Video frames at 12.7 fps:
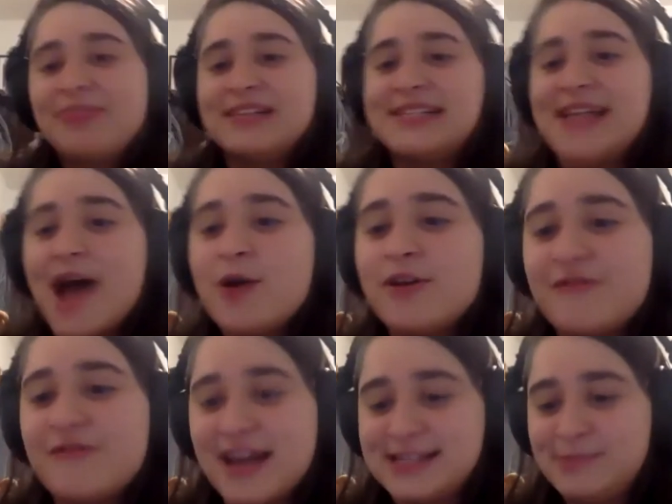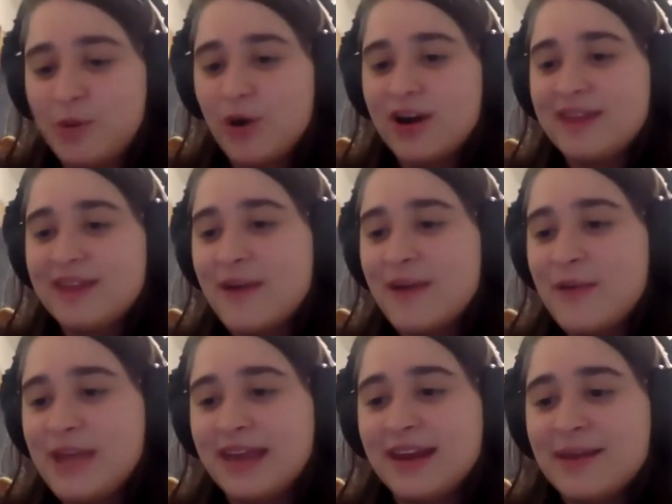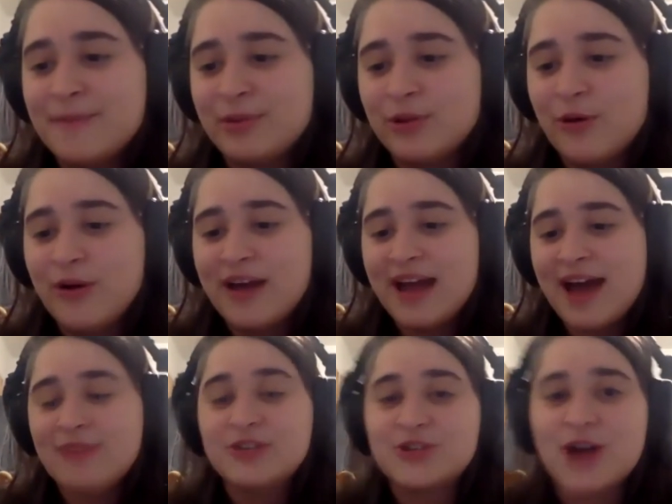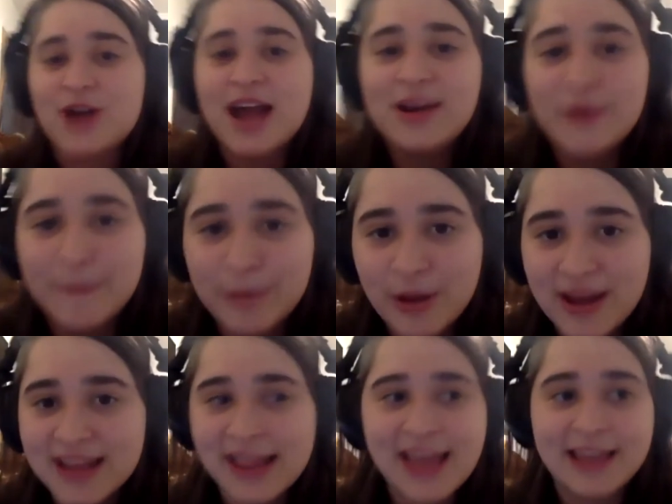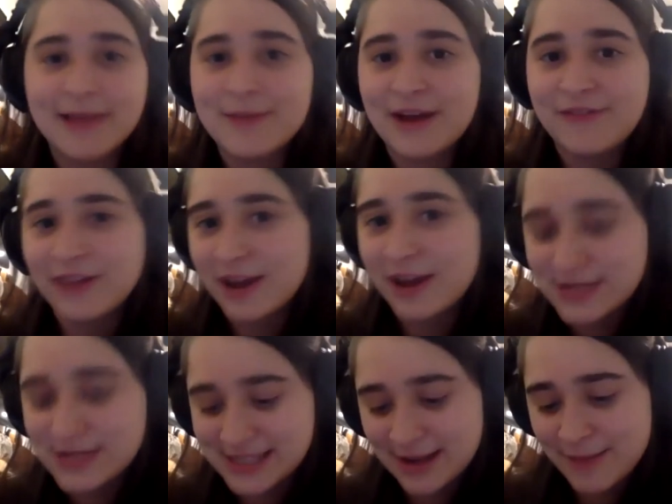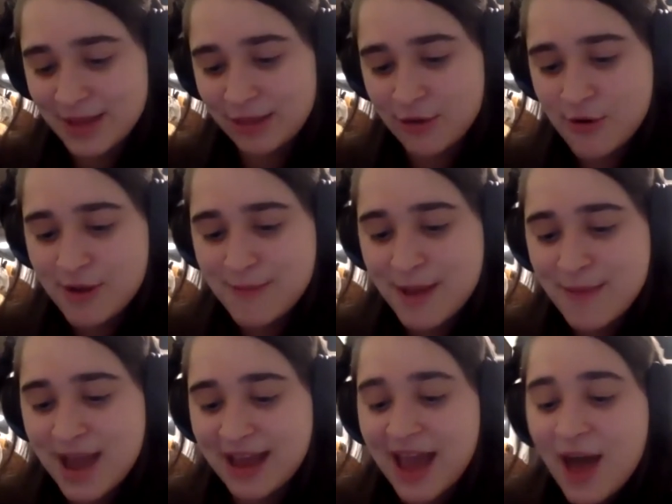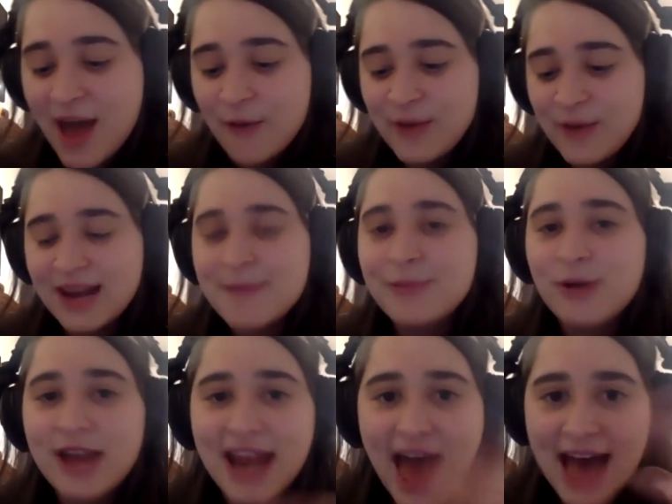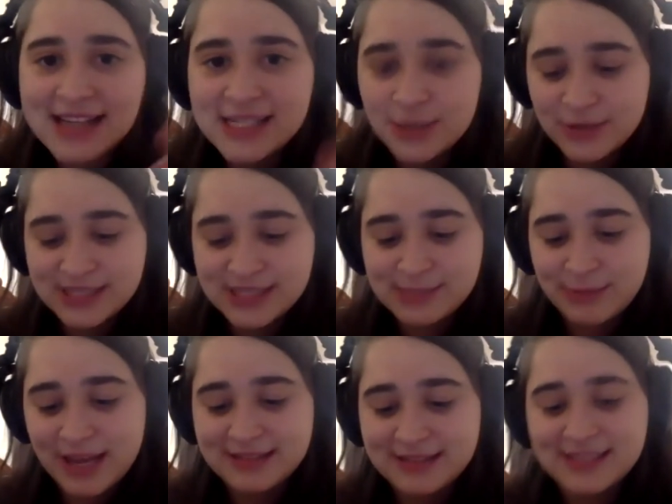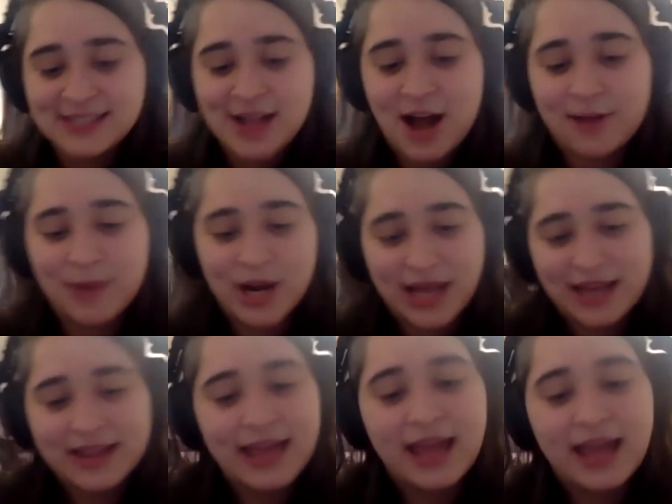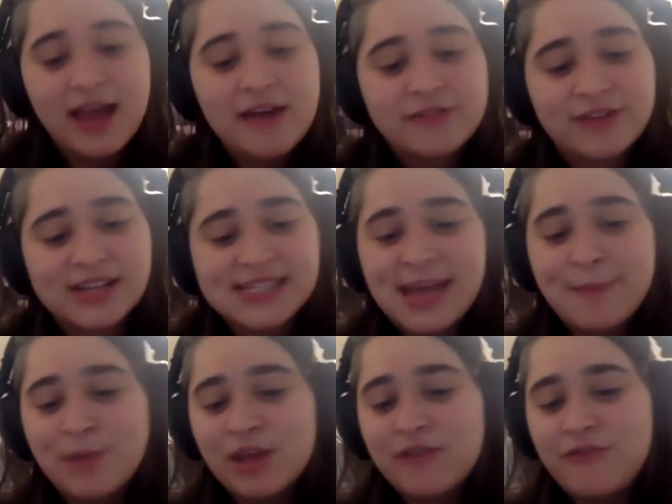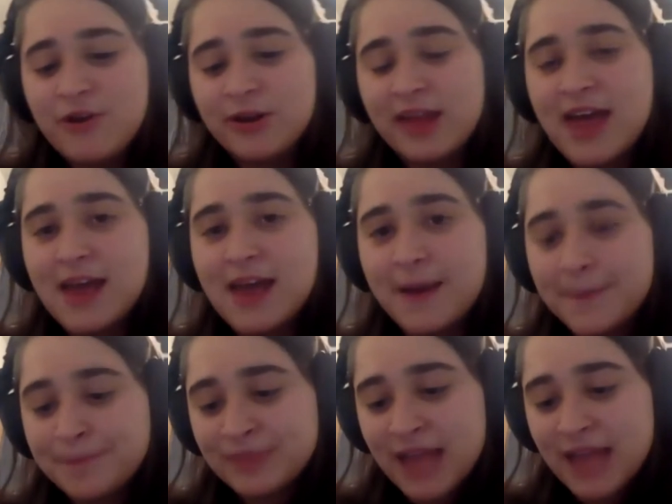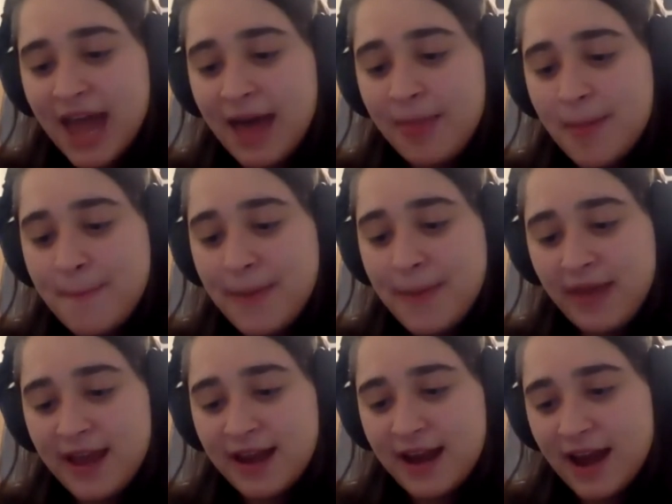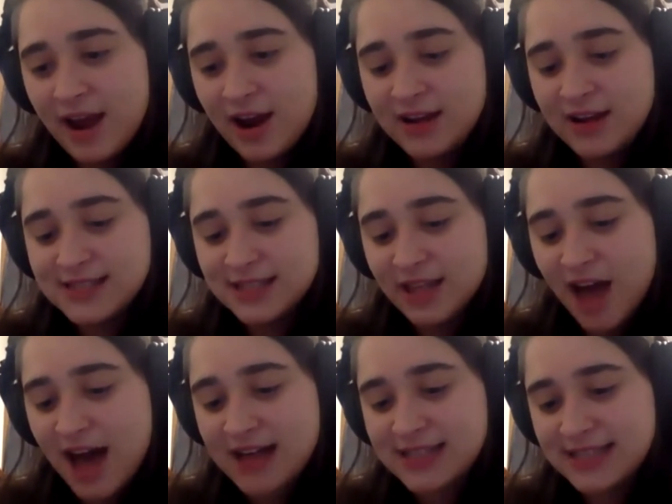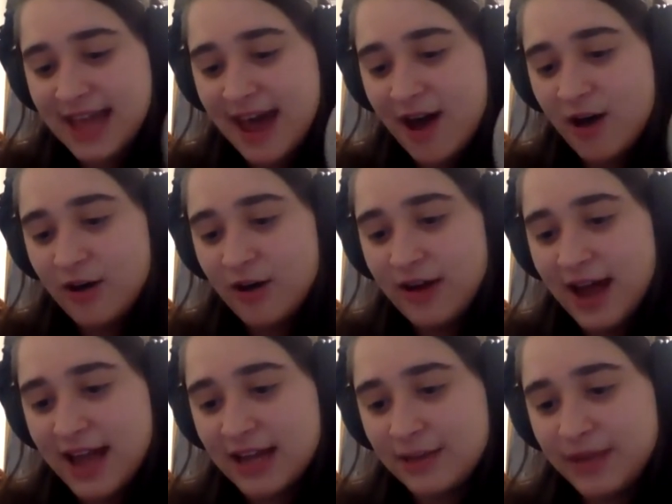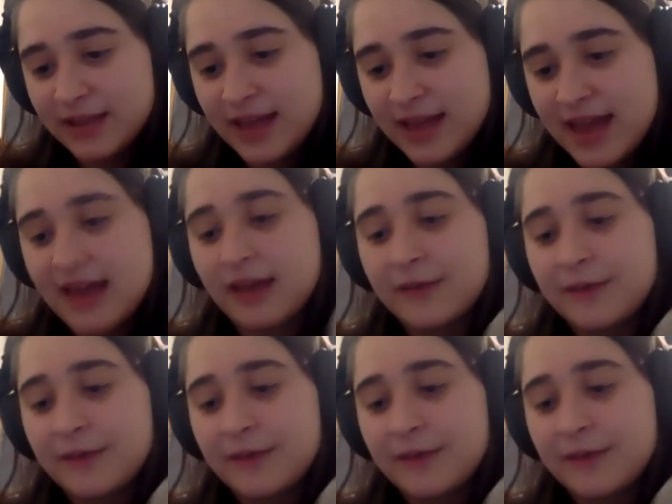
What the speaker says: sound effects board that we can employ. I was trying to employ it lightly, but I feel like I wasn't coming through in my mic. We can employ it as you explain the stock market. Like, for example, if you're like, and the billionaires lost out, I could be like,